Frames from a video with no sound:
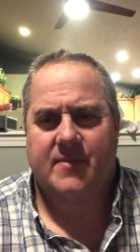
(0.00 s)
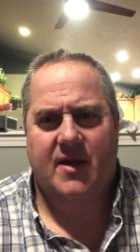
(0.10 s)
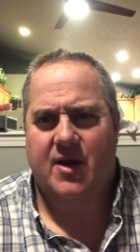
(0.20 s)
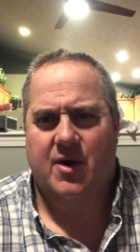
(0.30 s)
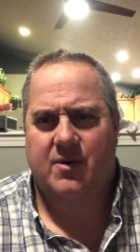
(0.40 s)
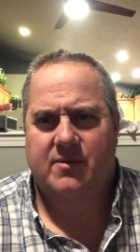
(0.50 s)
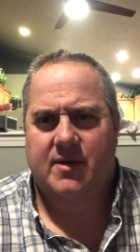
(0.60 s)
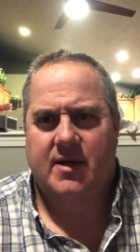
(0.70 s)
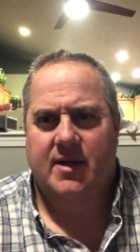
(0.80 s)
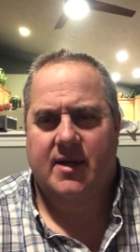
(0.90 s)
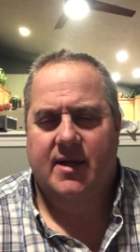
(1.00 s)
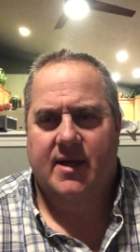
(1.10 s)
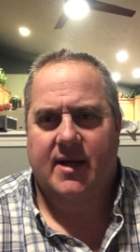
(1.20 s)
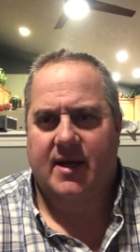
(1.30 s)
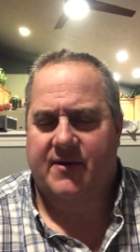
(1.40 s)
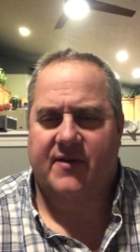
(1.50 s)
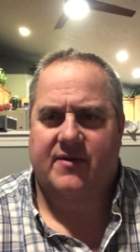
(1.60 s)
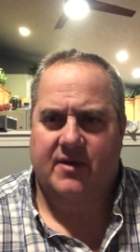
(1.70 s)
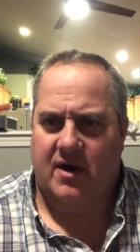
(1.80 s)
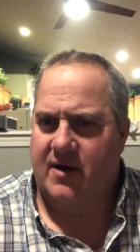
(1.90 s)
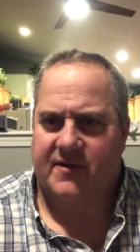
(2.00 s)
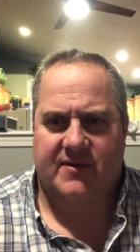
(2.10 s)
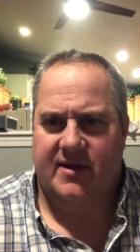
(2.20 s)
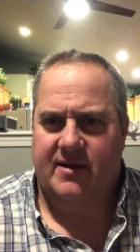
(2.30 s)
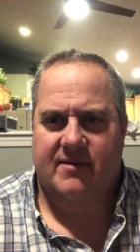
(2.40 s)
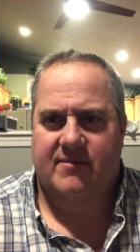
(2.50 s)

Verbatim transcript: You know, it's just honestly,